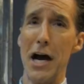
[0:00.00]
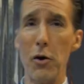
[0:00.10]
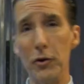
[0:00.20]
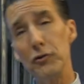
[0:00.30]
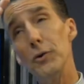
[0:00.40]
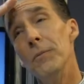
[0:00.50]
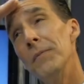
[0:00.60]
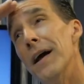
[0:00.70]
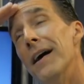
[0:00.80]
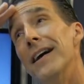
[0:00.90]
towels. You
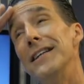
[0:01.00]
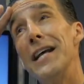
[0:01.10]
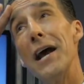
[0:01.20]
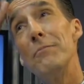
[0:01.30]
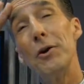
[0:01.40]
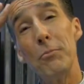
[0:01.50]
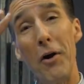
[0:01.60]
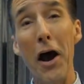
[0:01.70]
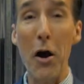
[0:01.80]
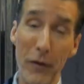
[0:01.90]
dab your
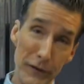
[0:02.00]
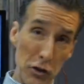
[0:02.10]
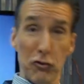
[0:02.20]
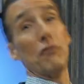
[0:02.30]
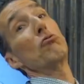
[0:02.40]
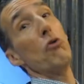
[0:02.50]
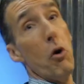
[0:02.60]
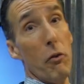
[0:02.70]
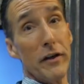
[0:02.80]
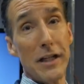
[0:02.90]
brow and just
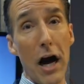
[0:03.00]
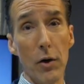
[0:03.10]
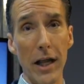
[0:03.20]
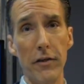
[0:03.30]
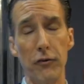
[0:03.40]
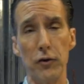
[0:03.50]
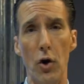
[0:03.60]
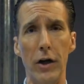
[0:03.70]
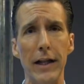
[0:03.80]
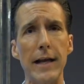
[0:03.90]
throw the towel on the
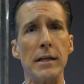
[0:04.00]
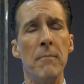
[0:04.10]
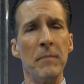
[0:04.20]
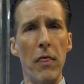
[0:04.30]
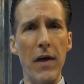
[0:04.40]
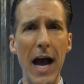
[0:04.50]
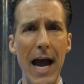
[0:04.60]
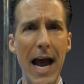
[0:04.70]
floor and let the